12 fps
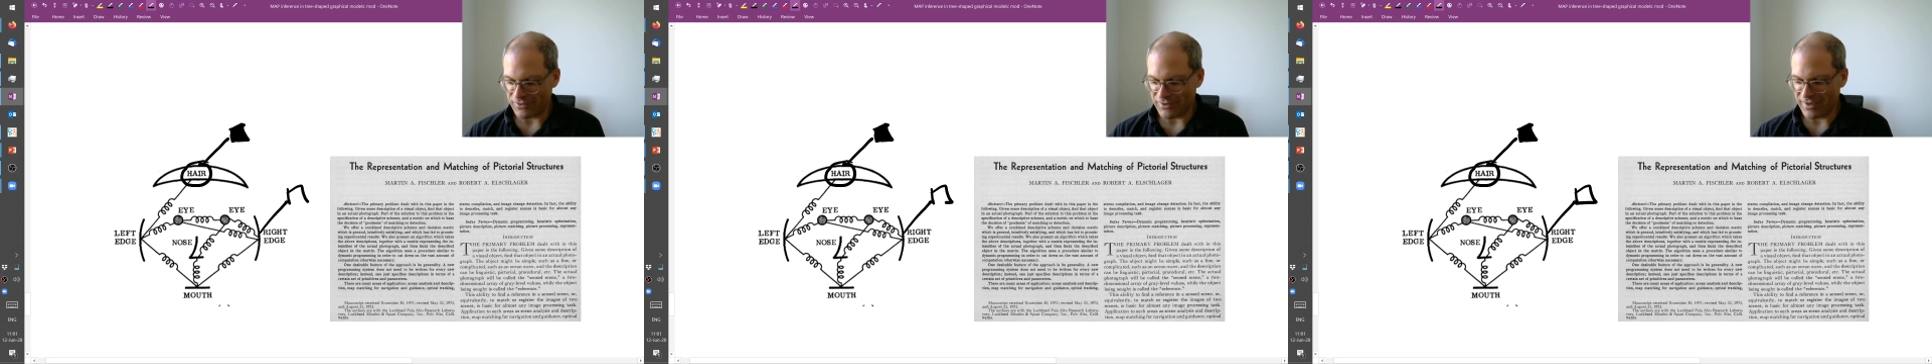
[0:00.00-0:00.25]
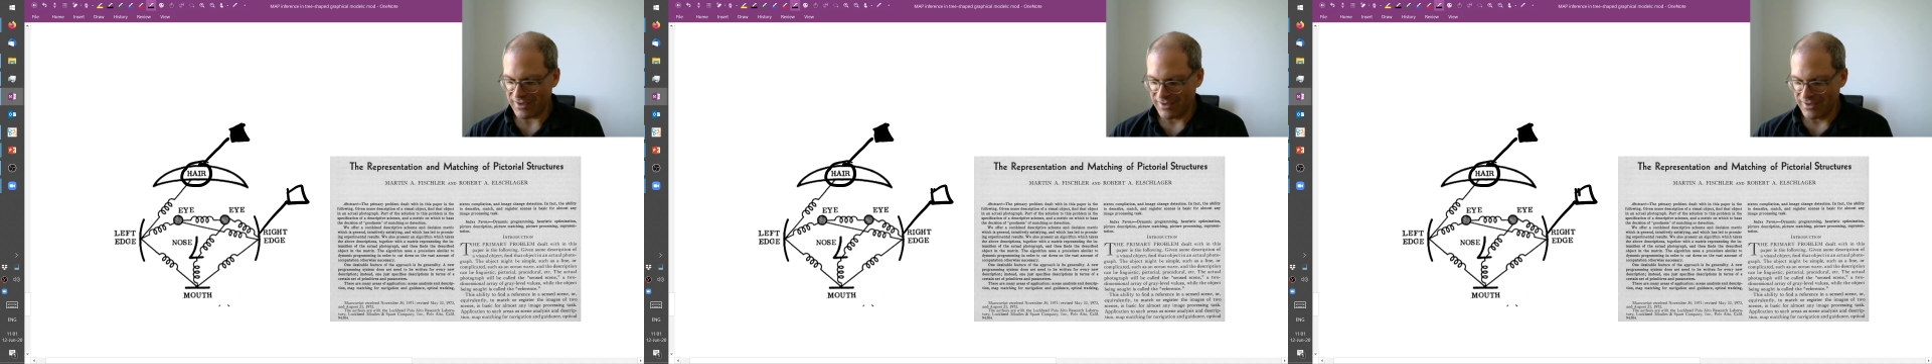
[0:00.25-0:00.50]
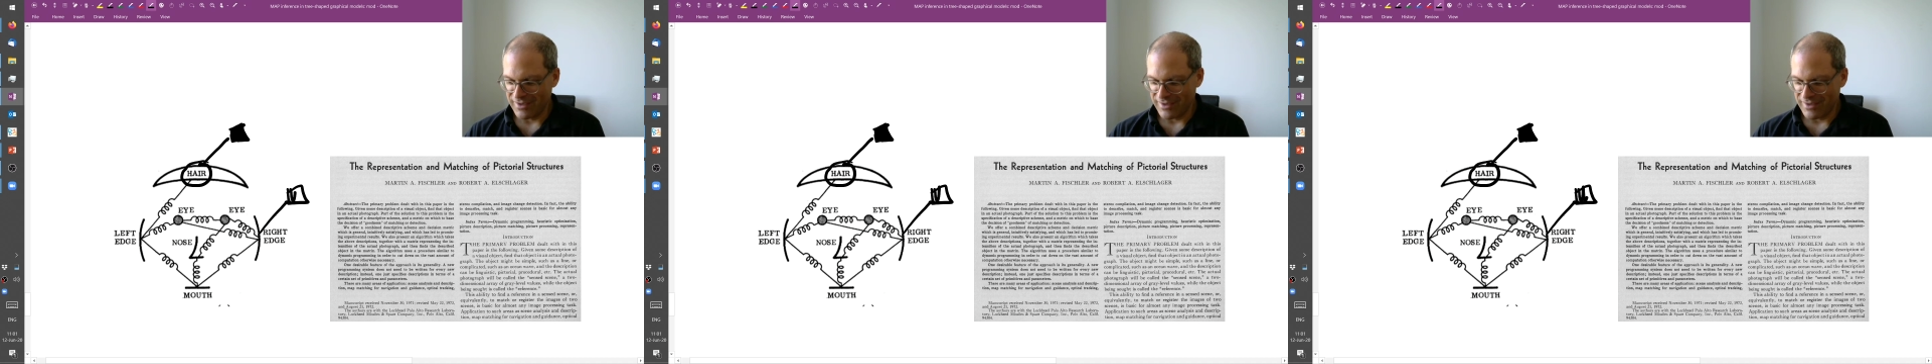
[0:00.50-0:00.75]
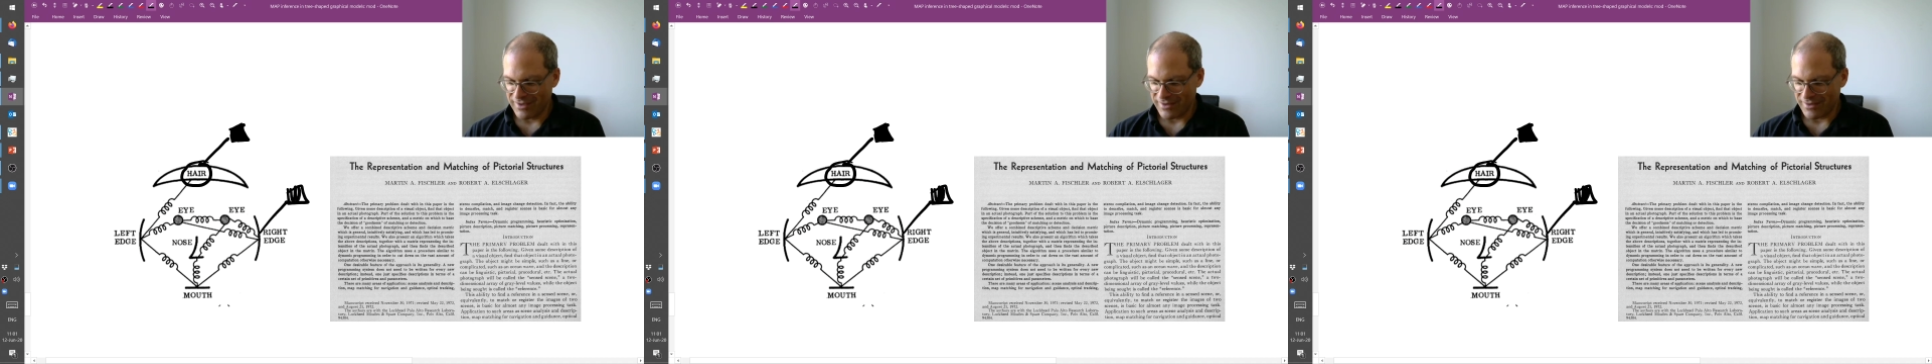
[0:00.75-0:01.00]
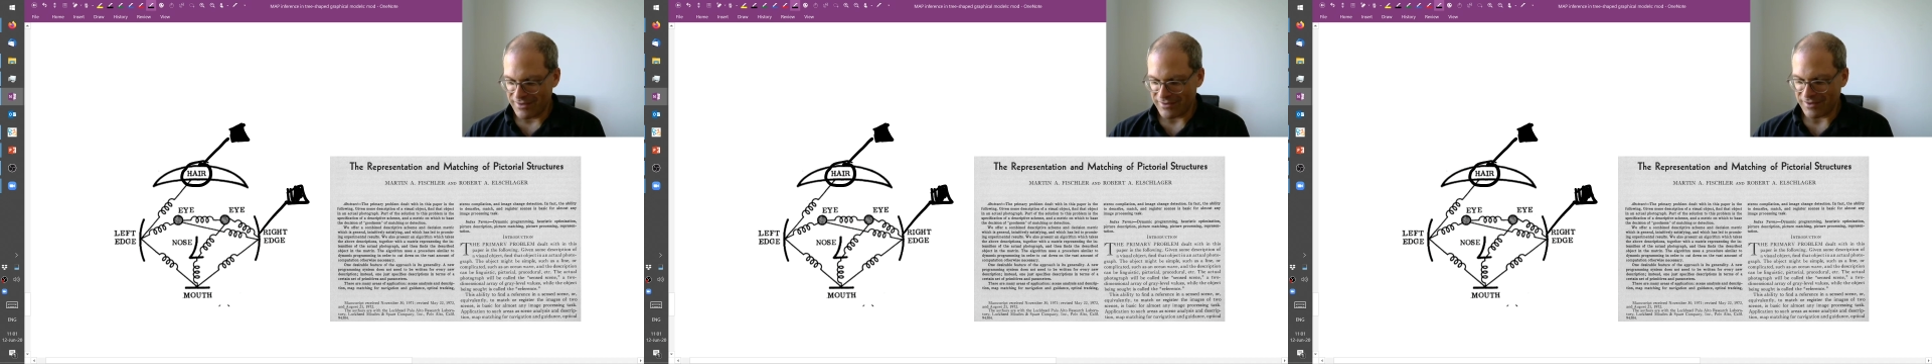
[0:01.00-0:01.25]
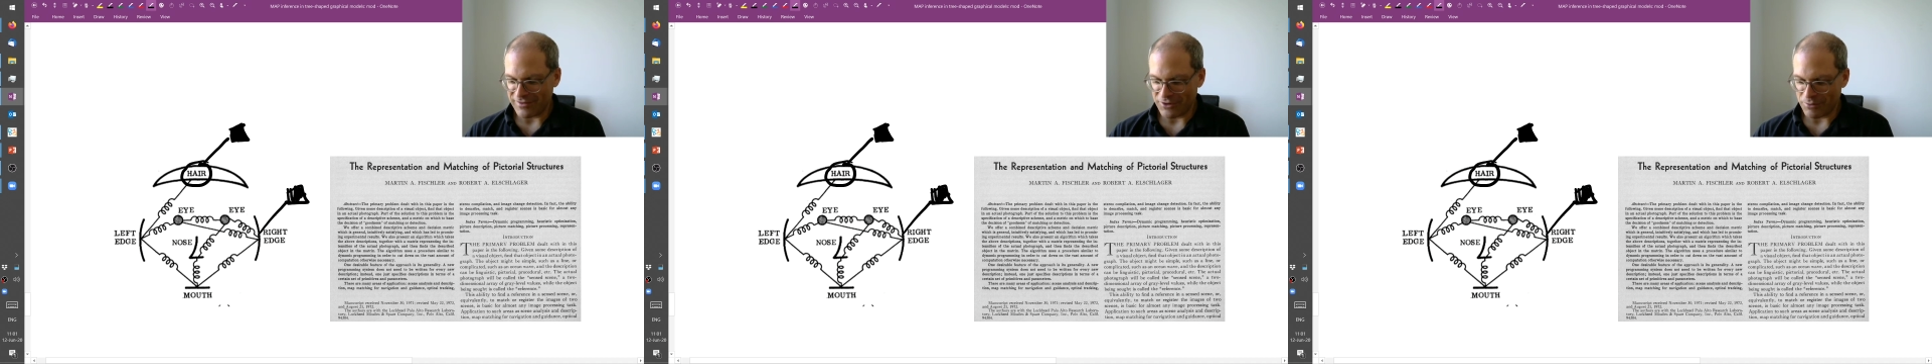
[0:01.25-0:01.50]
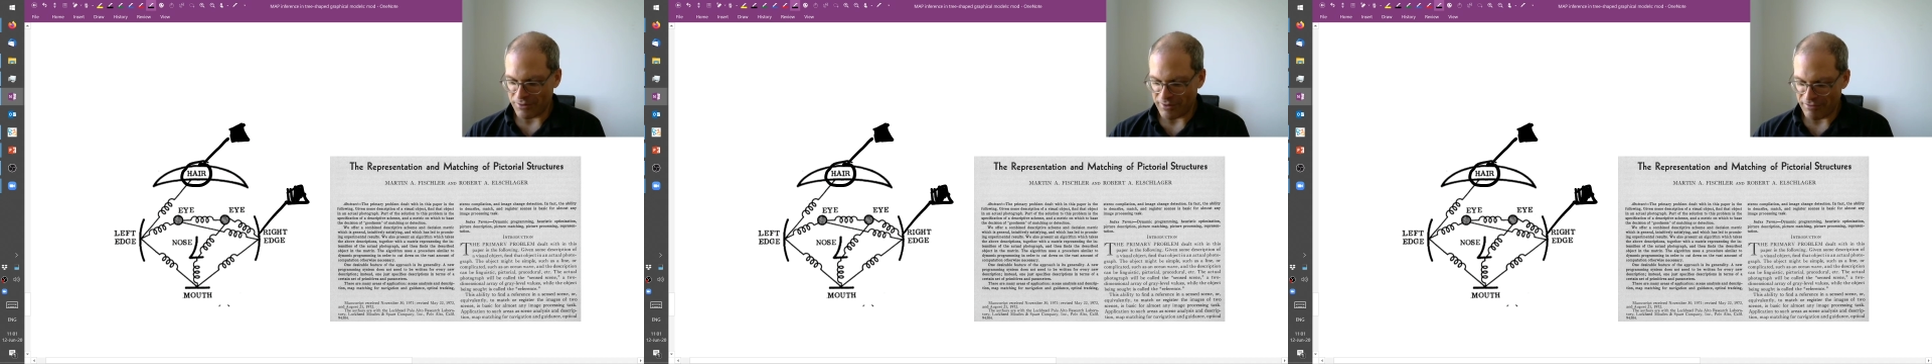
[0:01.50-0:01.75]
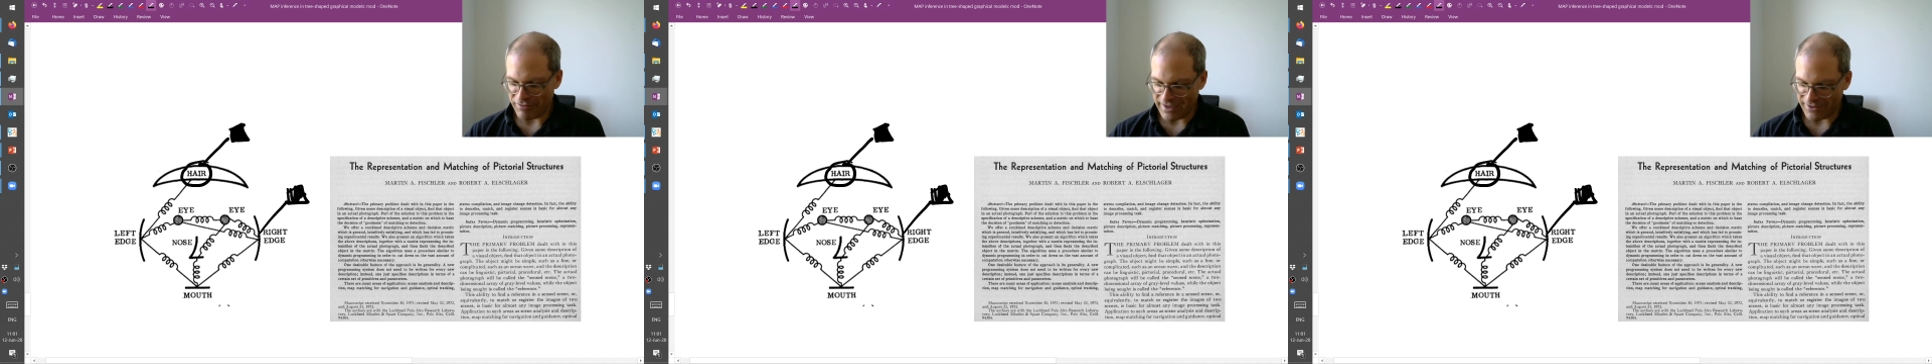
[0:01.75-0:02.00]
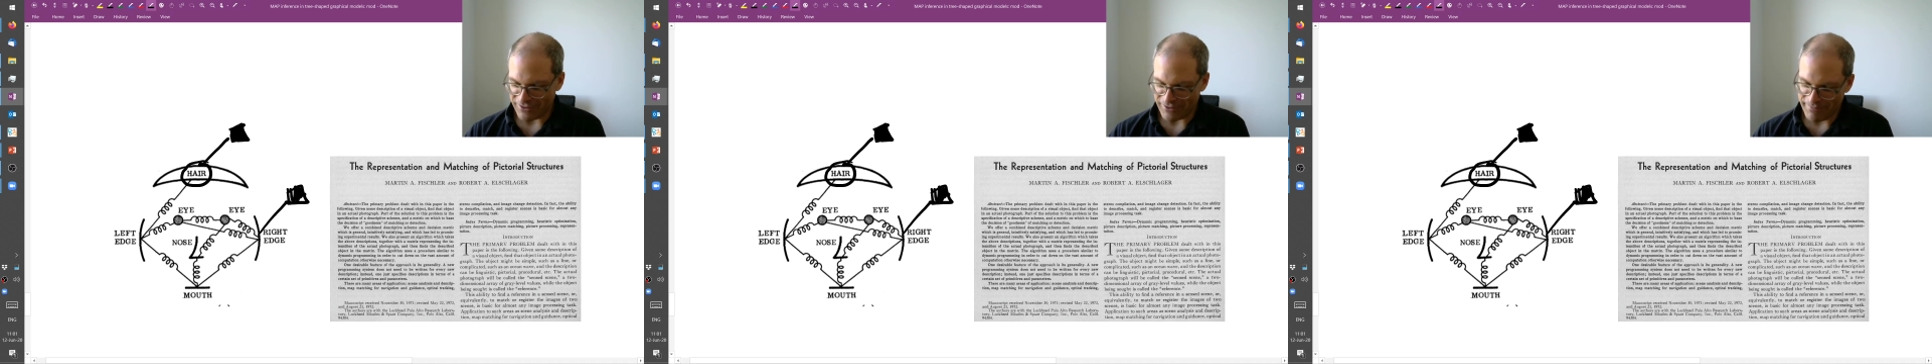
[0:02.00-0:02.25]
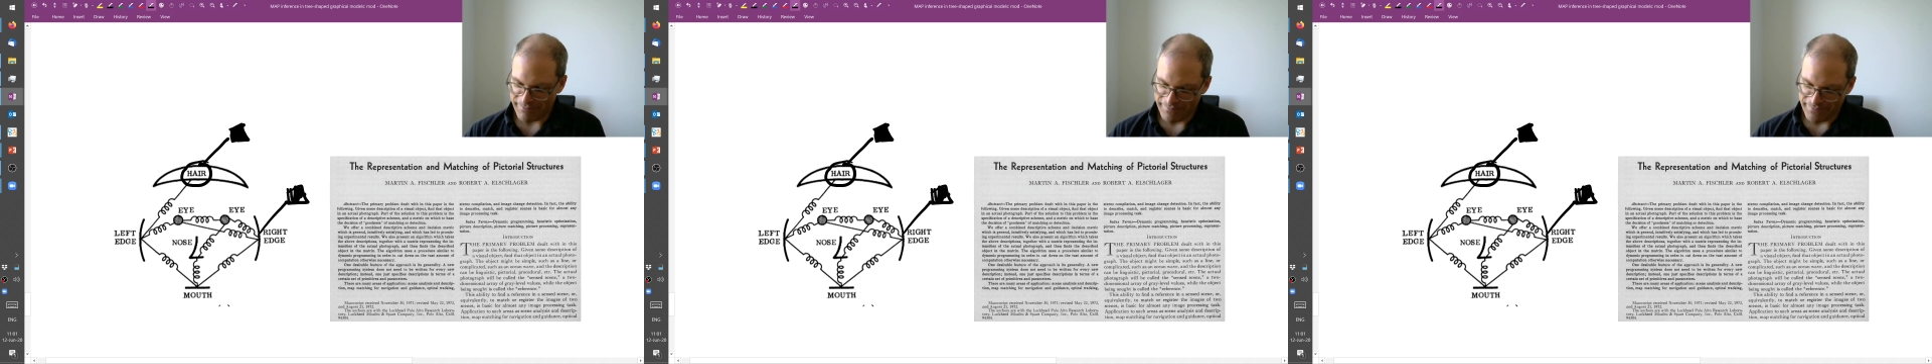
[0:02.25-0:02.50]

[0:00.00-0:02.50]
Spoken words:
see. This has a unary factor.